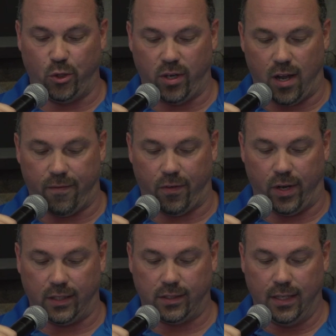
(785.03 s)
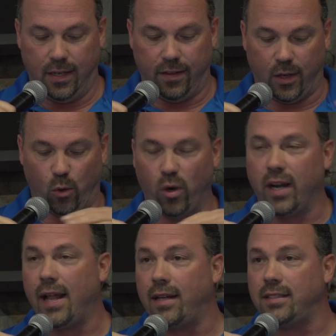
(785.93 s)
your confidence that
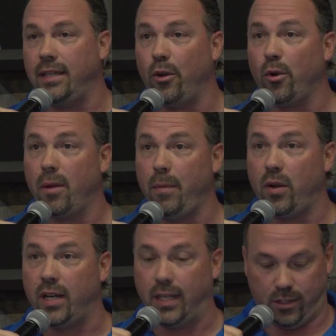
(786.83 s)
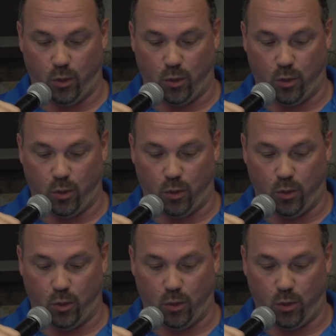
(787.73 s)
organizing your communities